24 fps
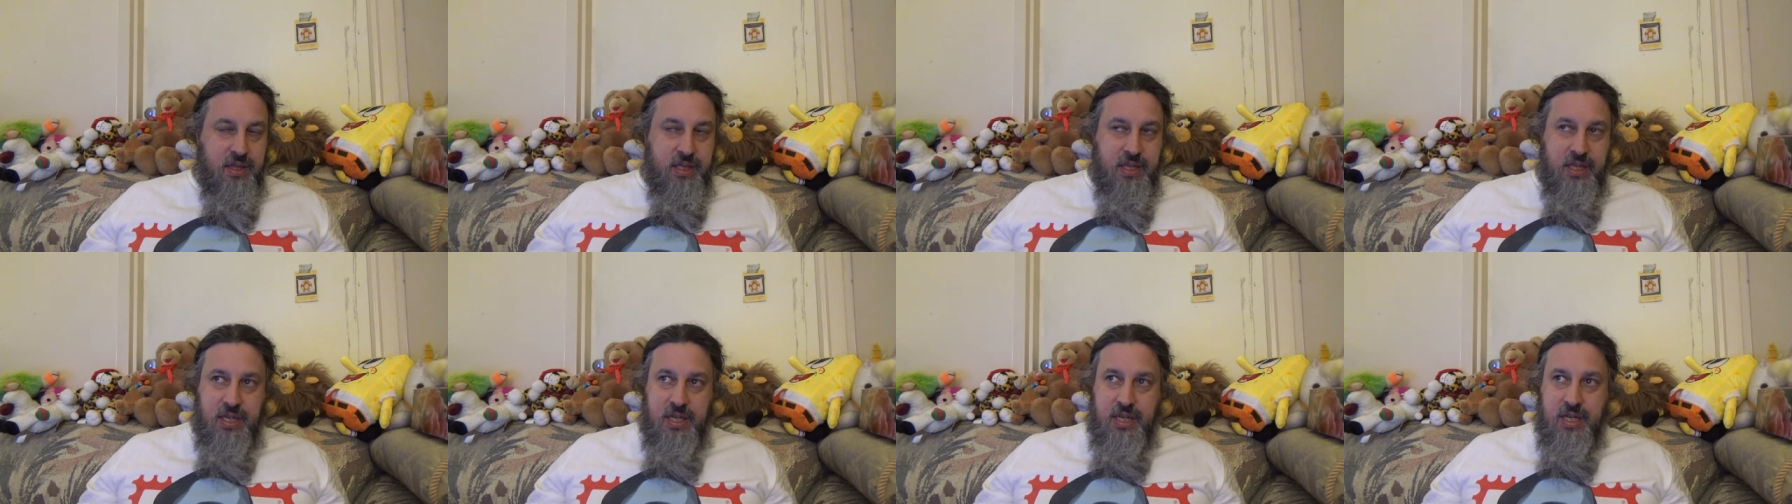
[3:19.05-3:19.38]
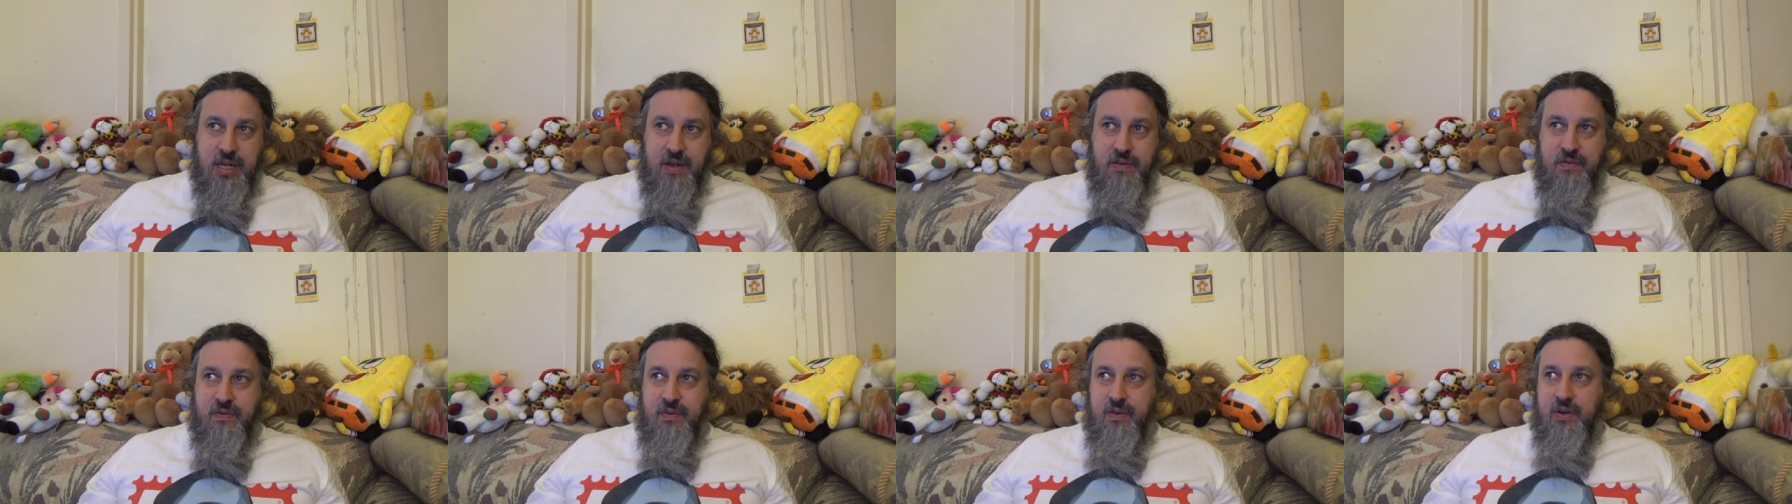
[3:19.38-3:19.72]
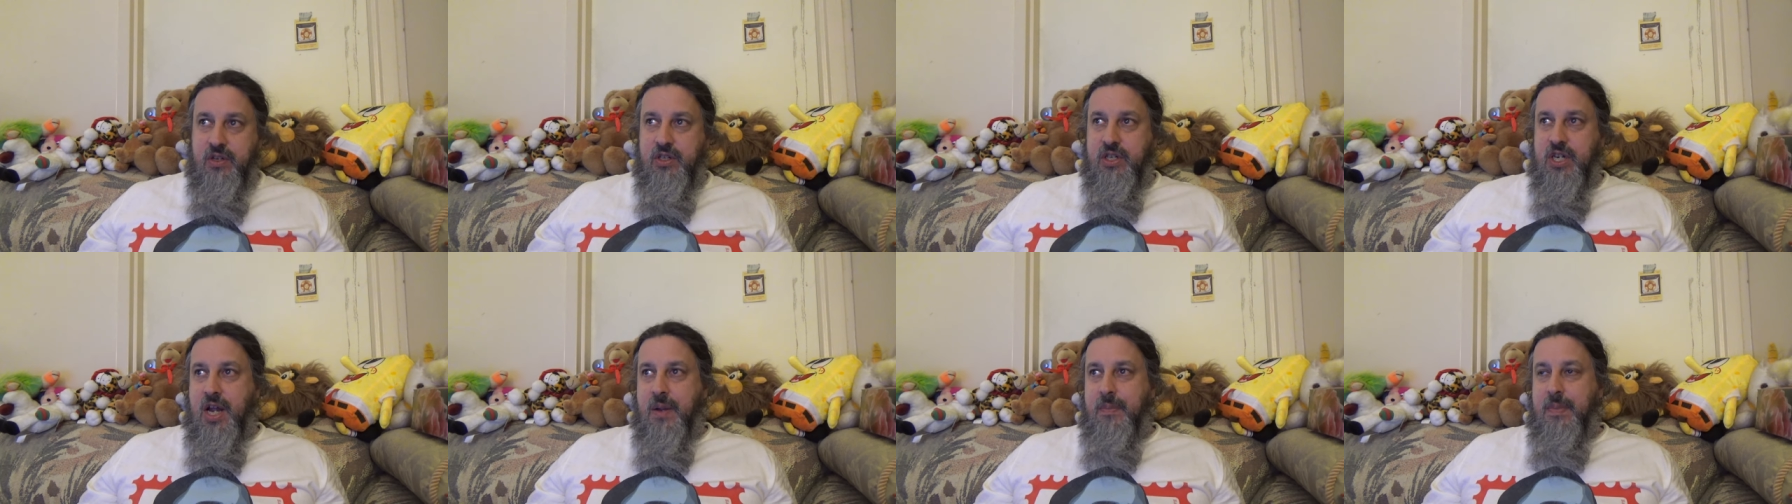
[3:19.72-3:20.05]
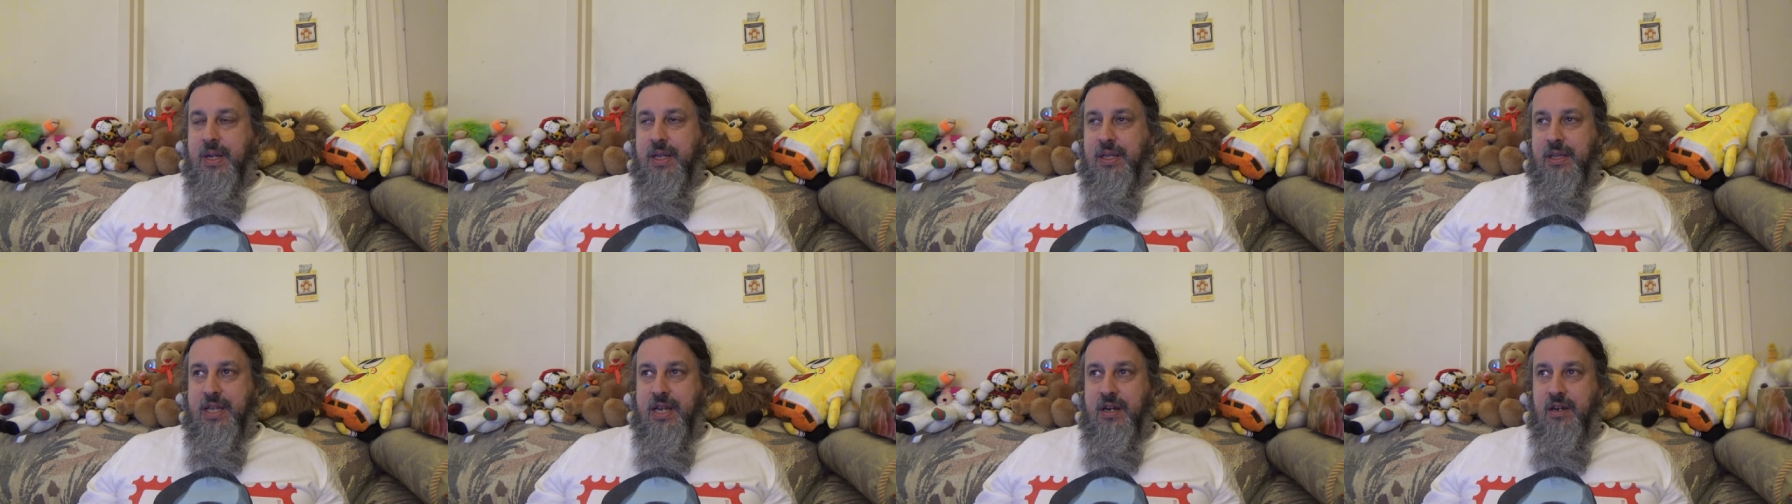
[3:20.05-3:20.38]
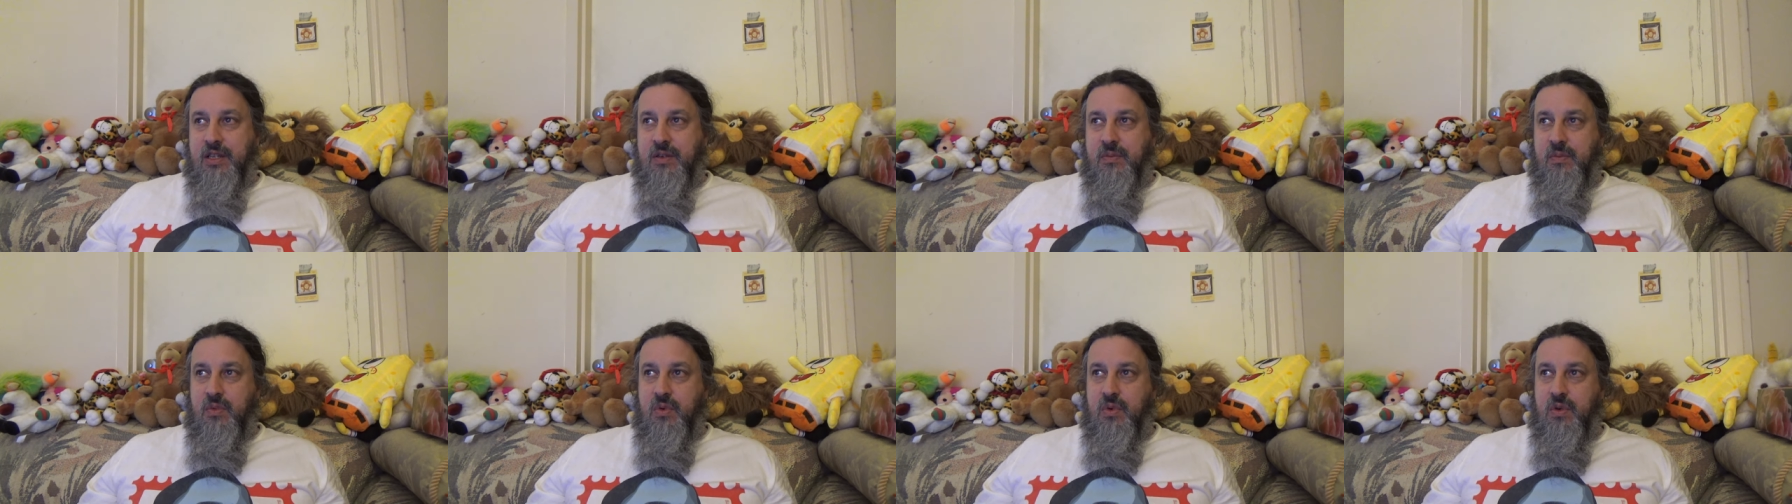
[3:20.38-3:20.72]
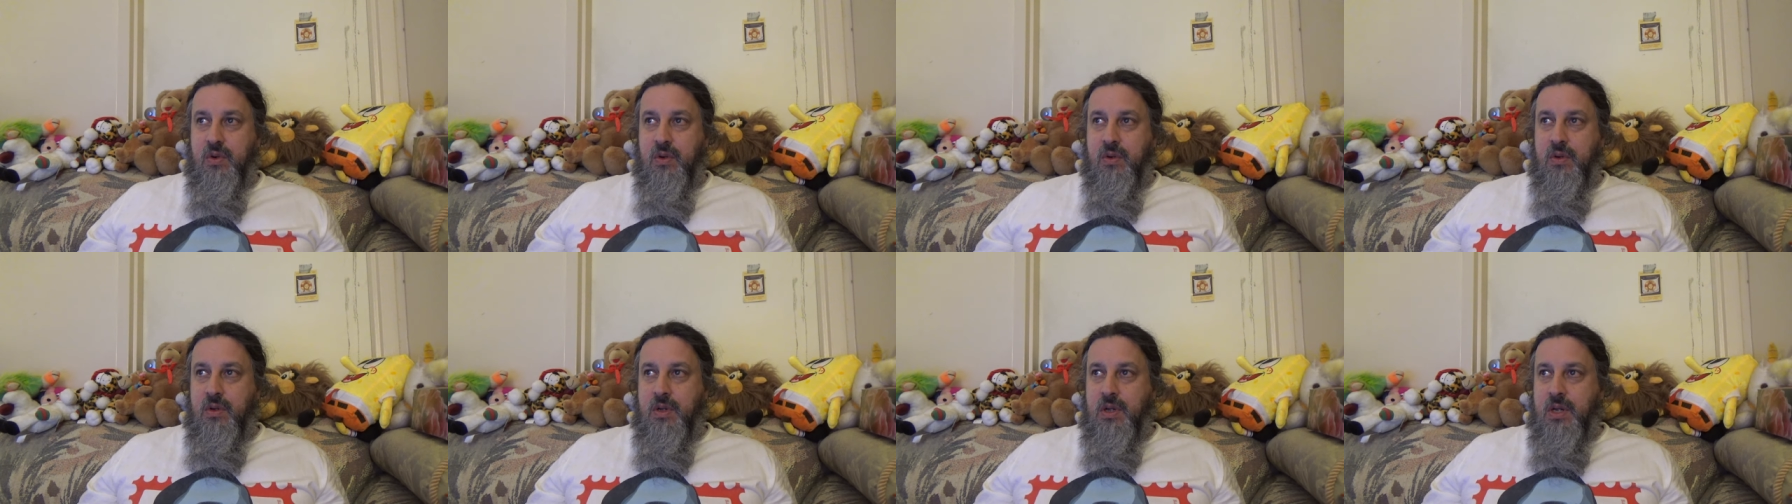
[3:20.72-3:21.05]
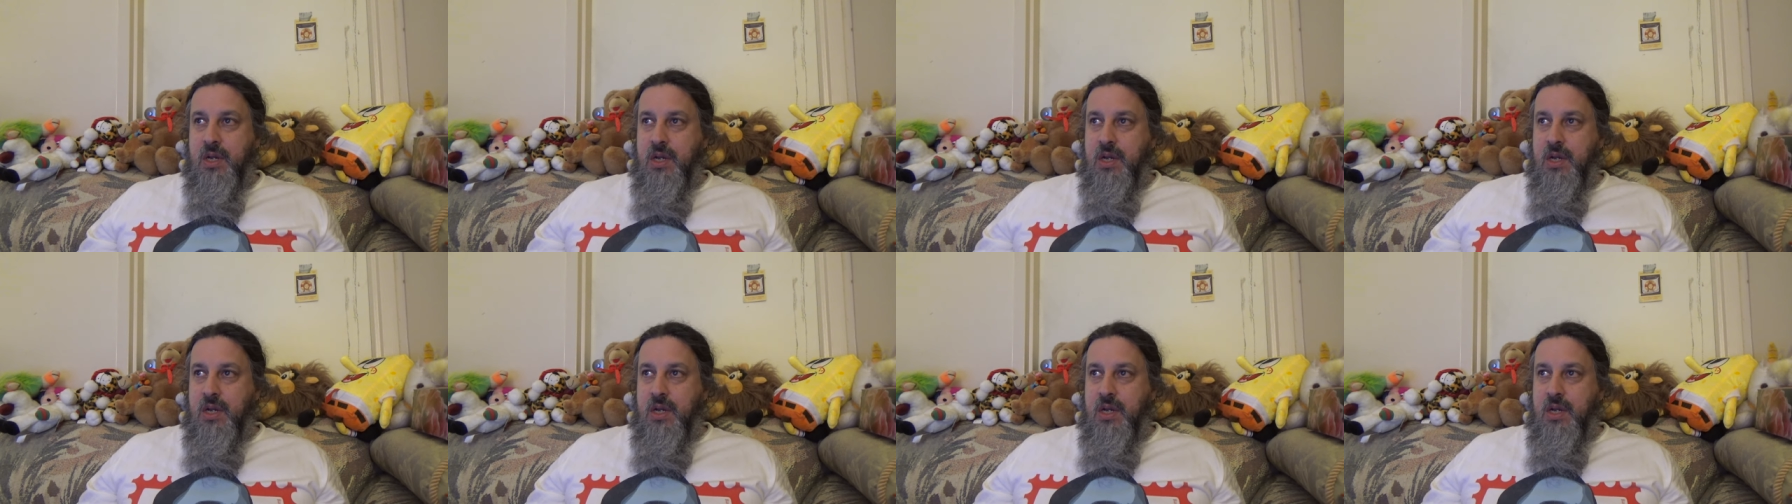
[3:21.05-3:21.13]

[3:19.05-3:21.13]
the food shopping later tomorrow.